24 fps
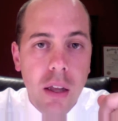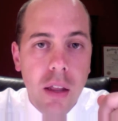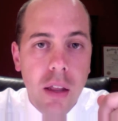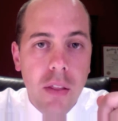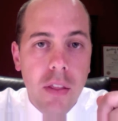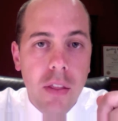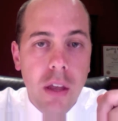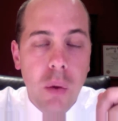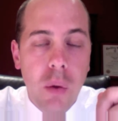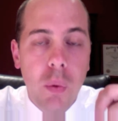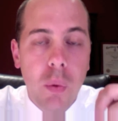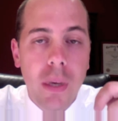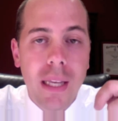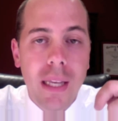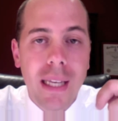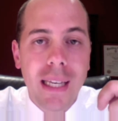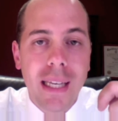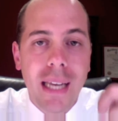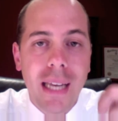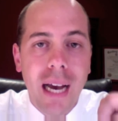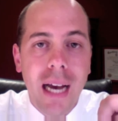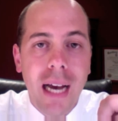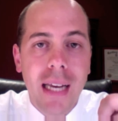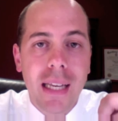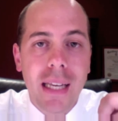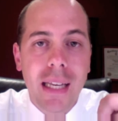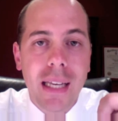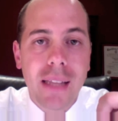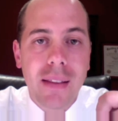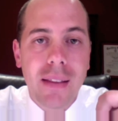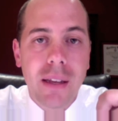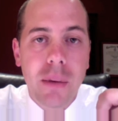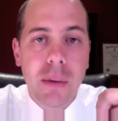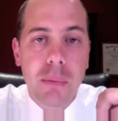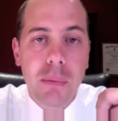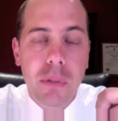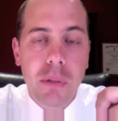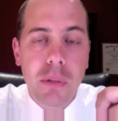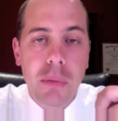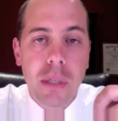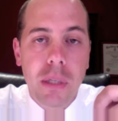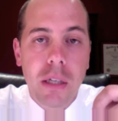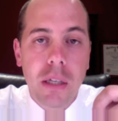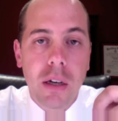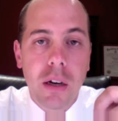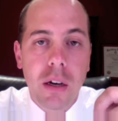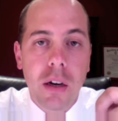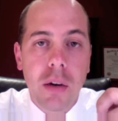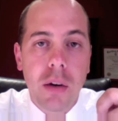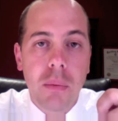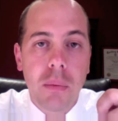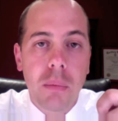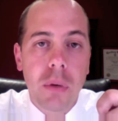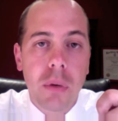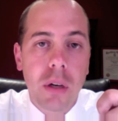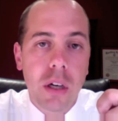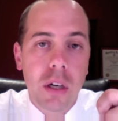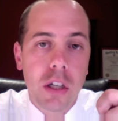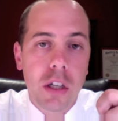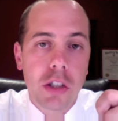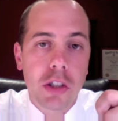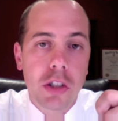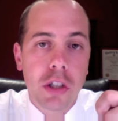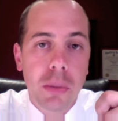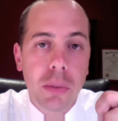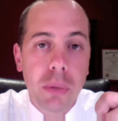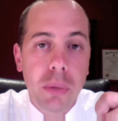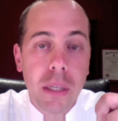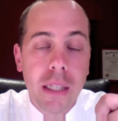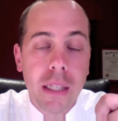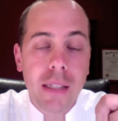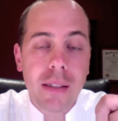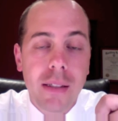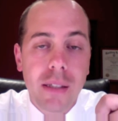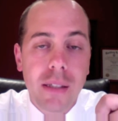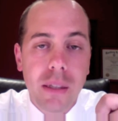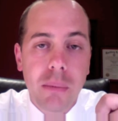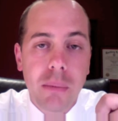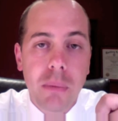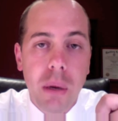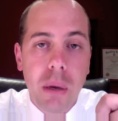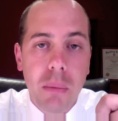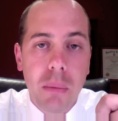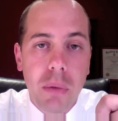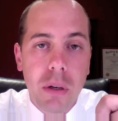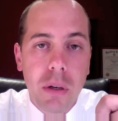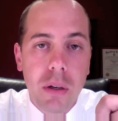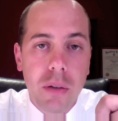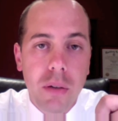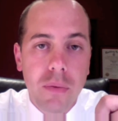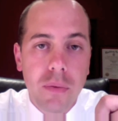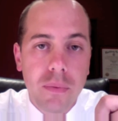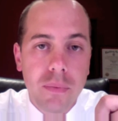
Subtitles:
that we cannot get them to become a contributing team member.